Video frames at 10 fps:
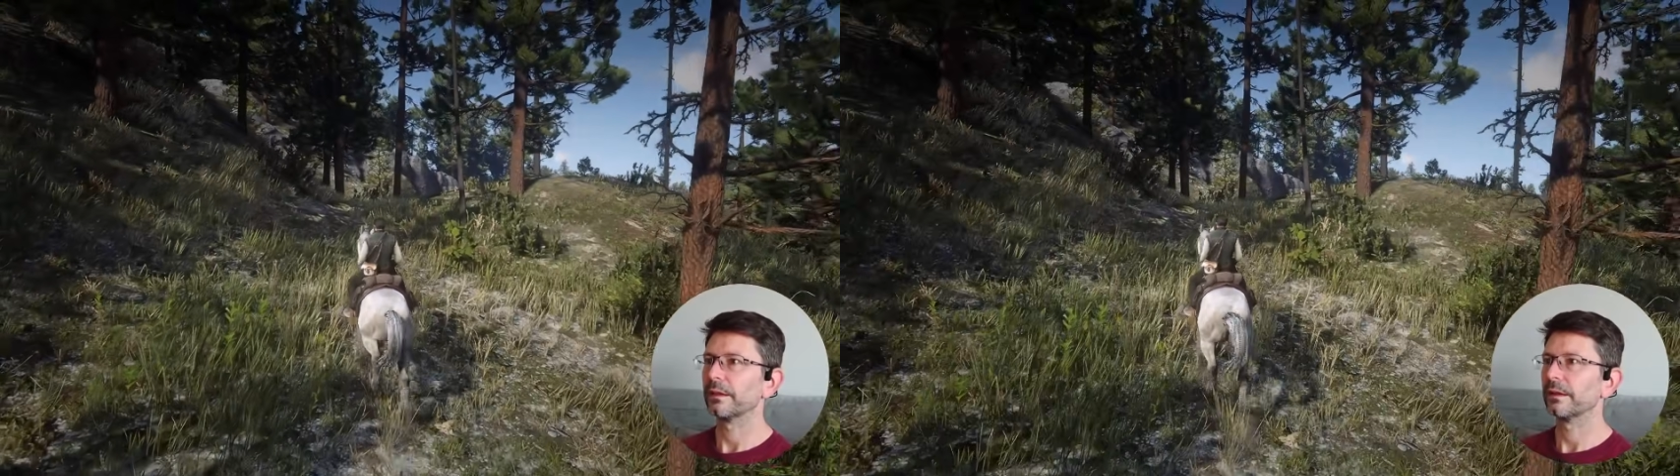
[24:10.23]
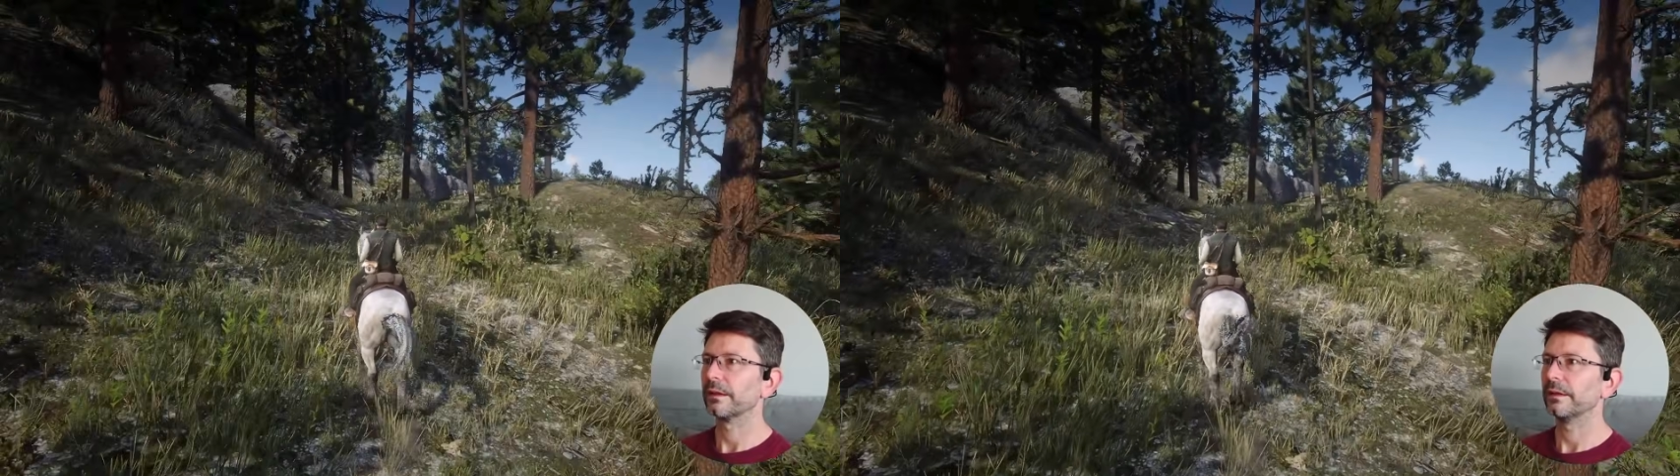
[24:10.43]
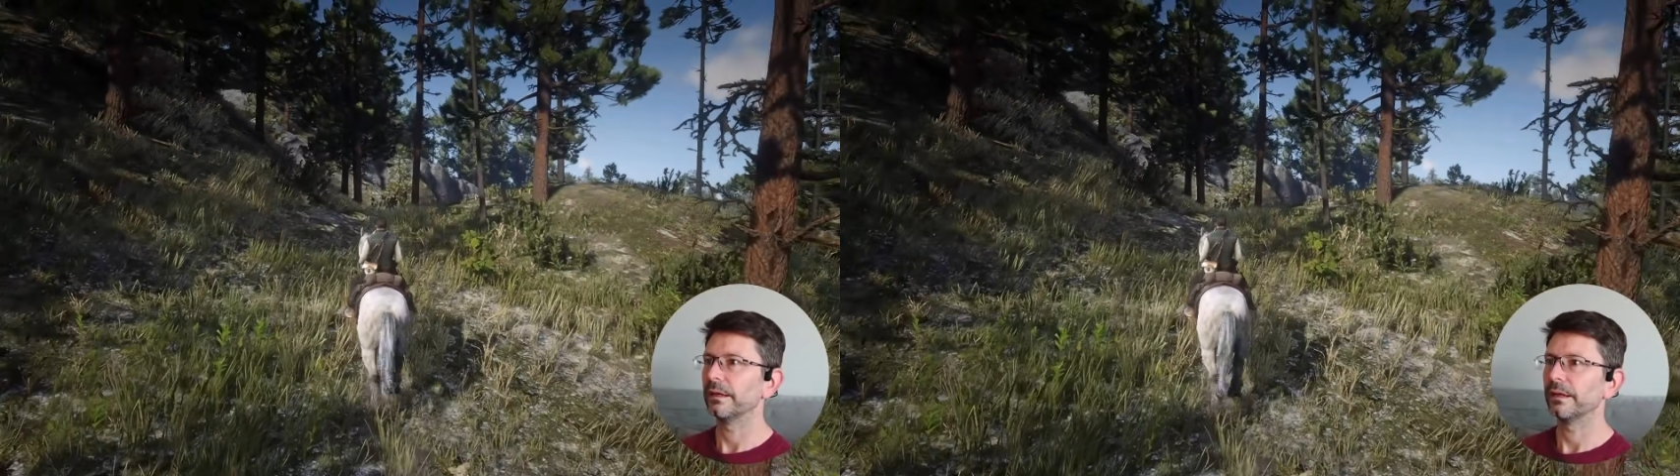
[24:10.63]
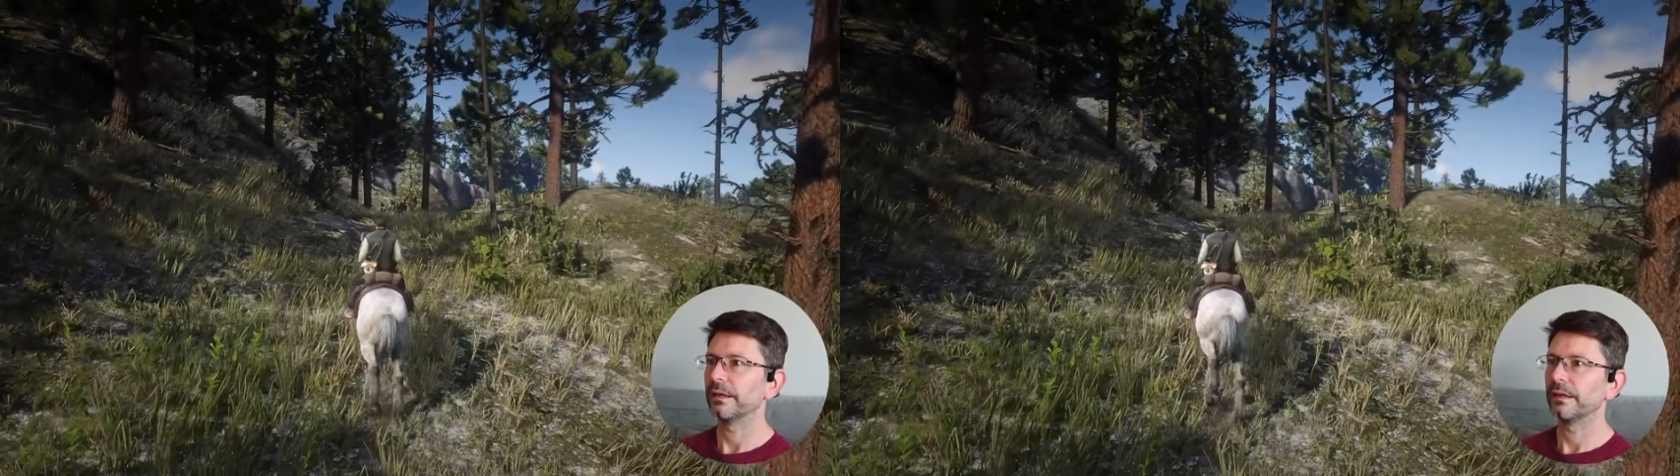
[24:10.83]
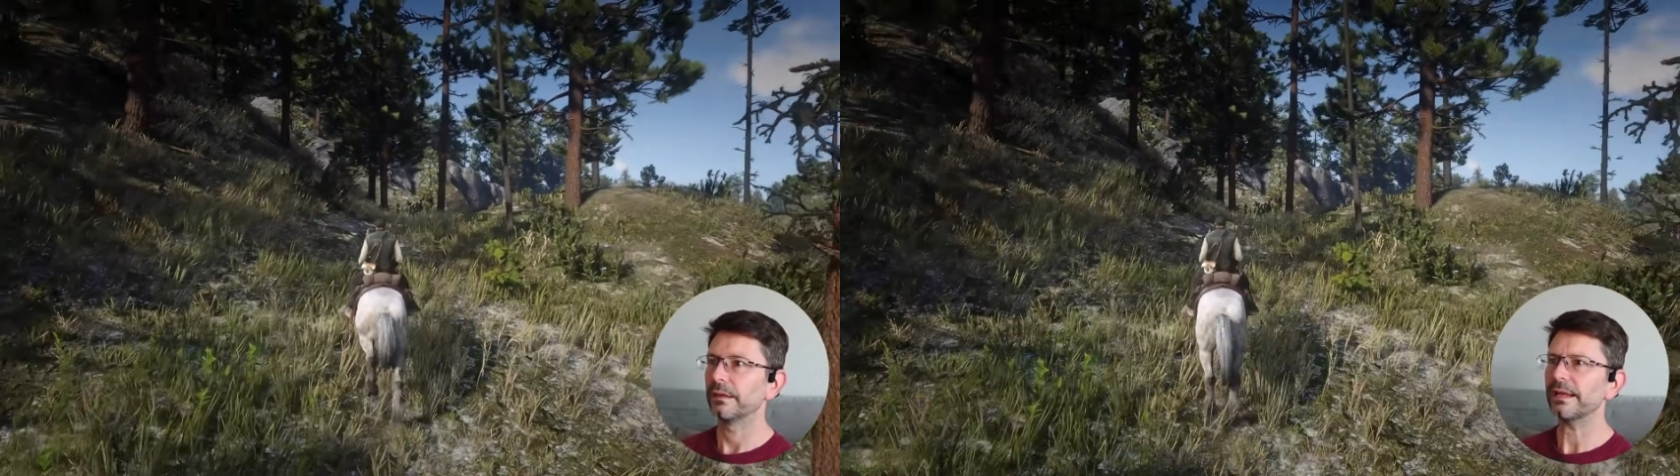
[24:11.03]

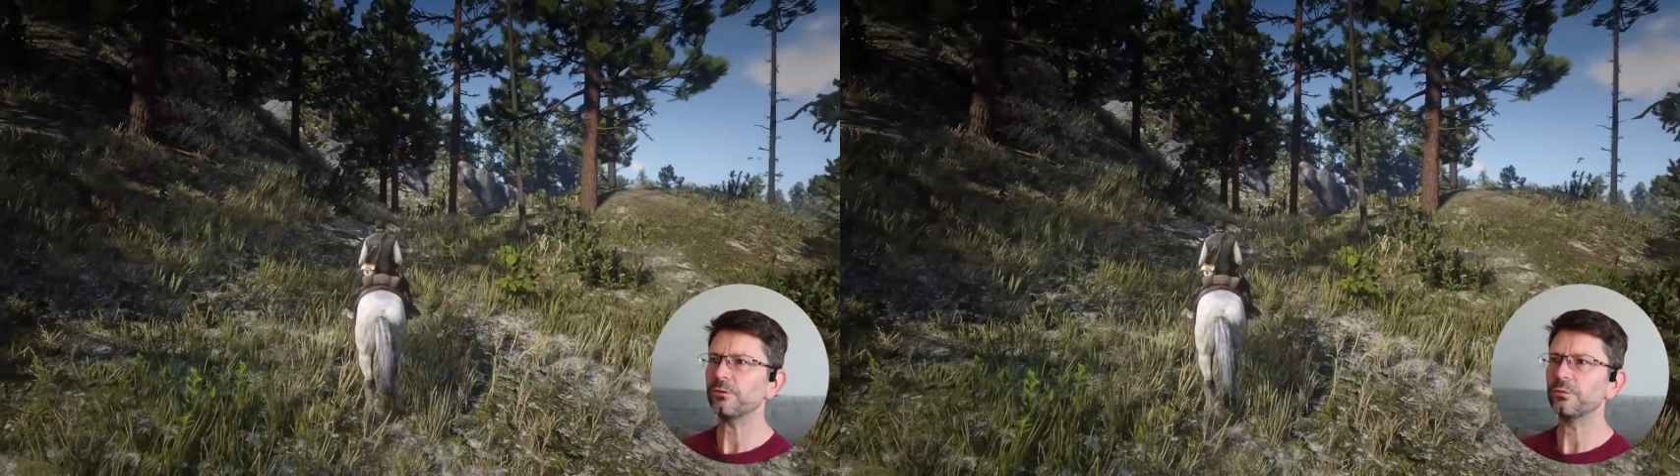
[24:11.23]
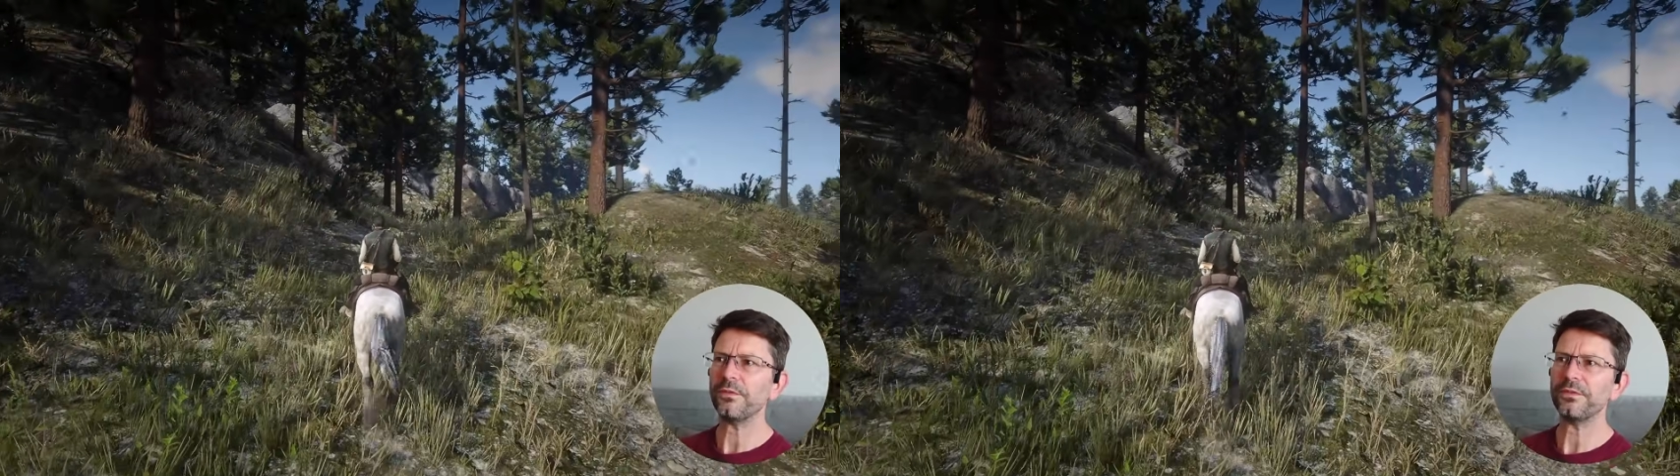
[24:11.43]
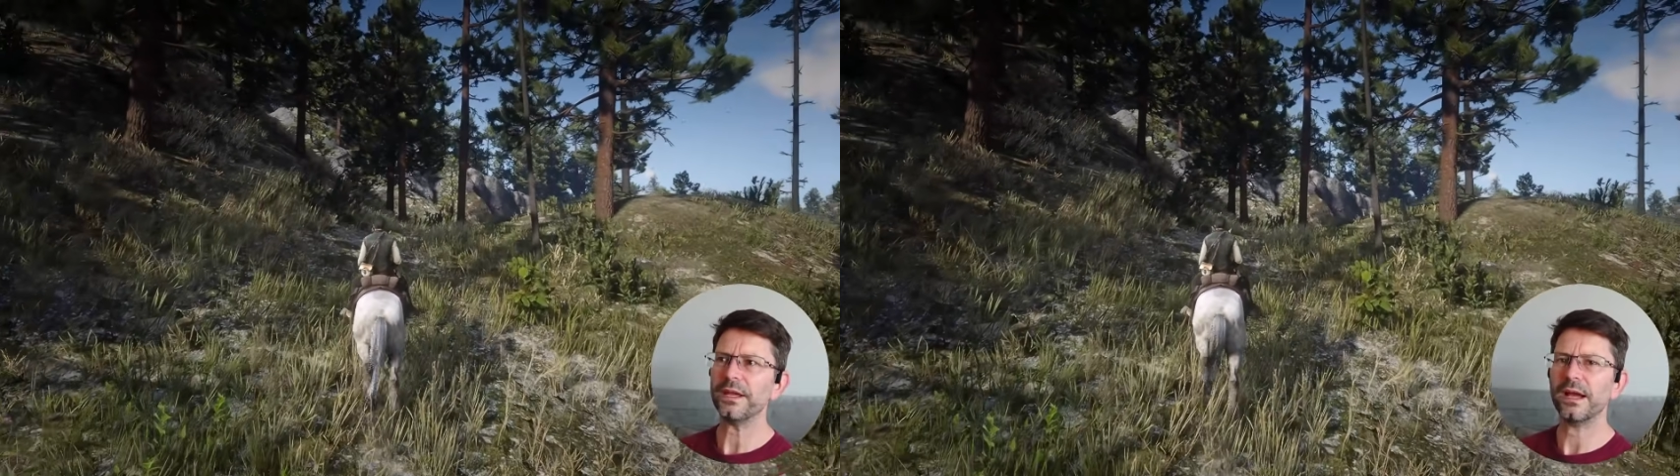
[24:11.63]
Yeah, that's one thing